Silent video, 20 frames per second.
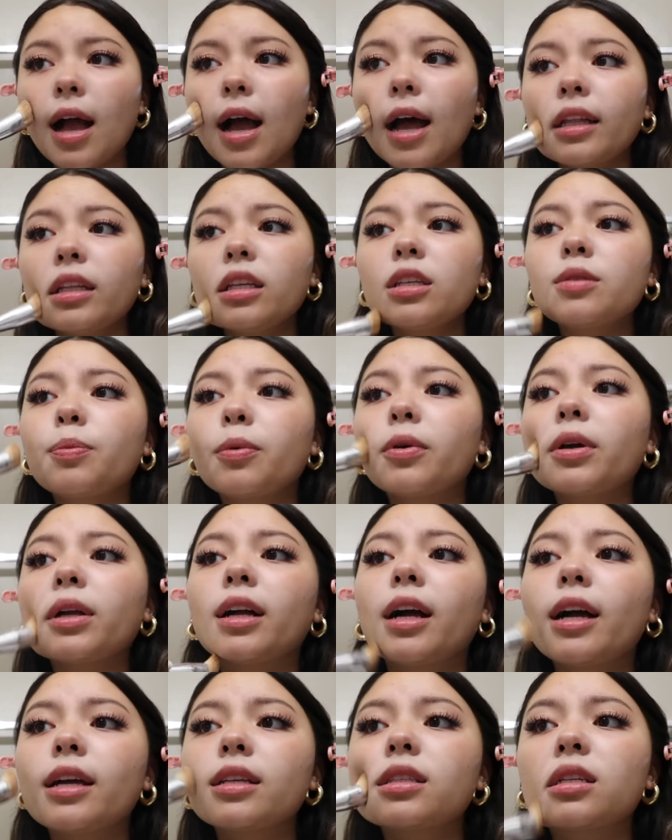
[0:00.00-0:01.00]
At this point,
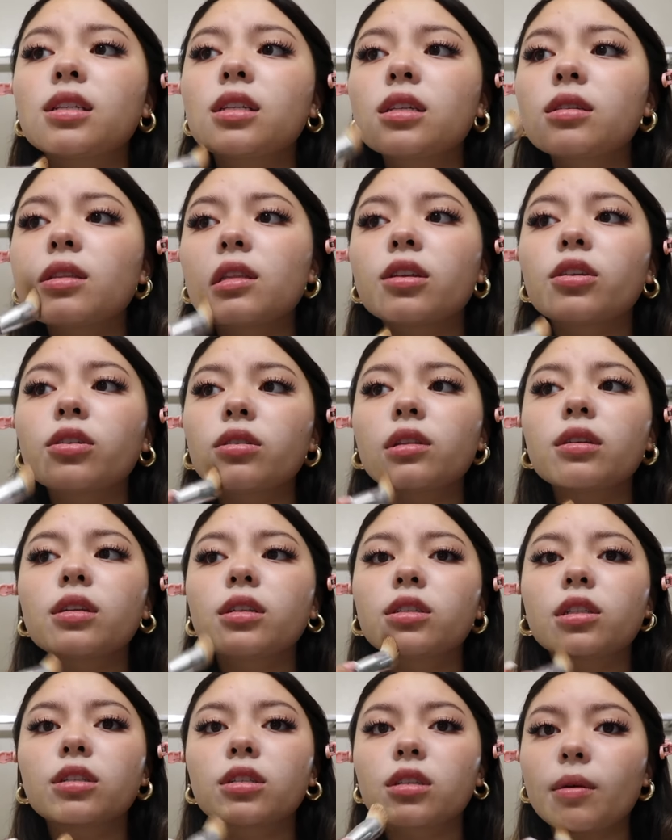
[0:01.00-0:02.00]
guys, this is literally
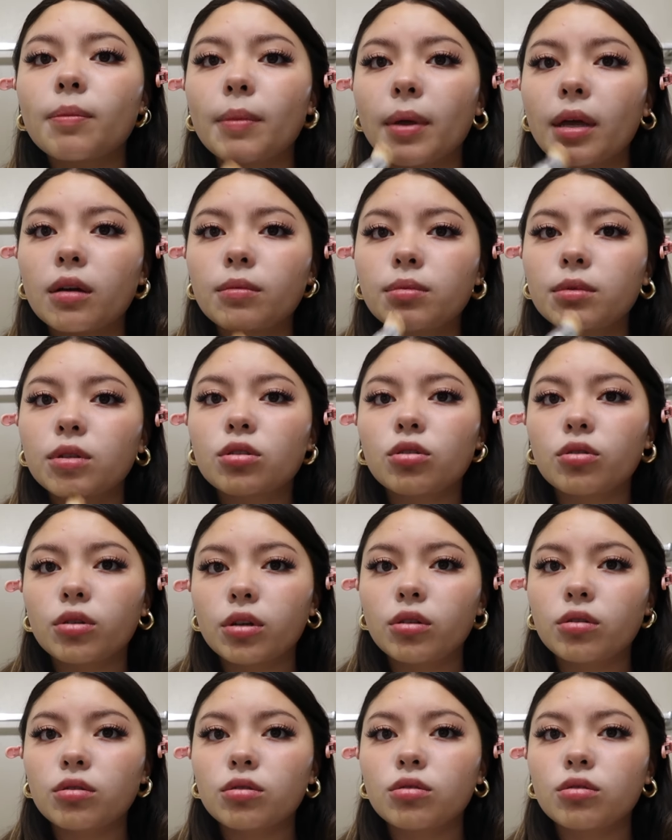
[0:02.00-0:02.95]
just a makeup tutorial.